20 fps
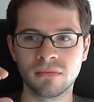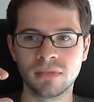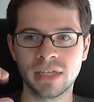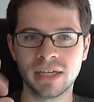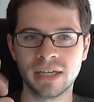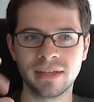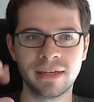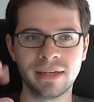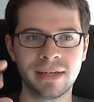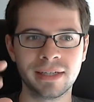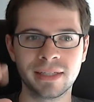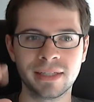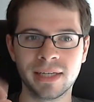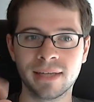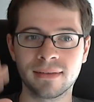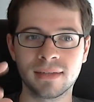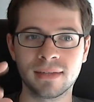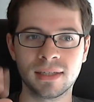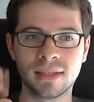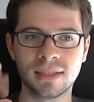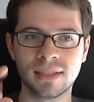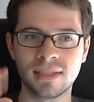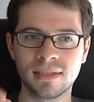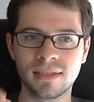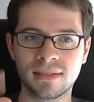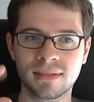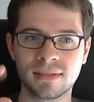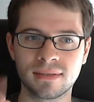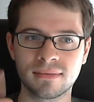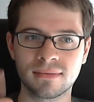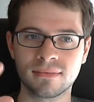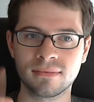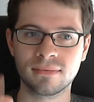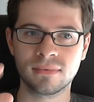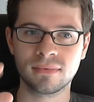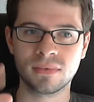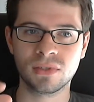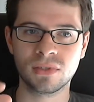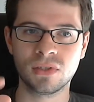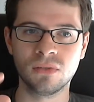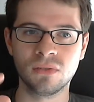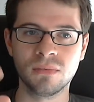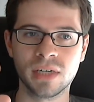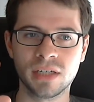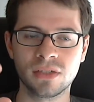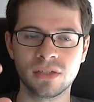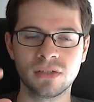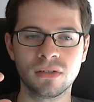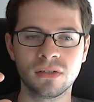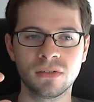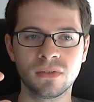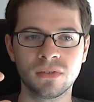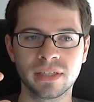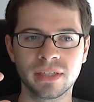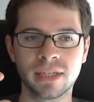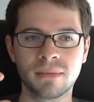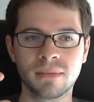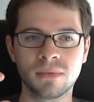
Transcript: Not. This is too much. Don't do it like that.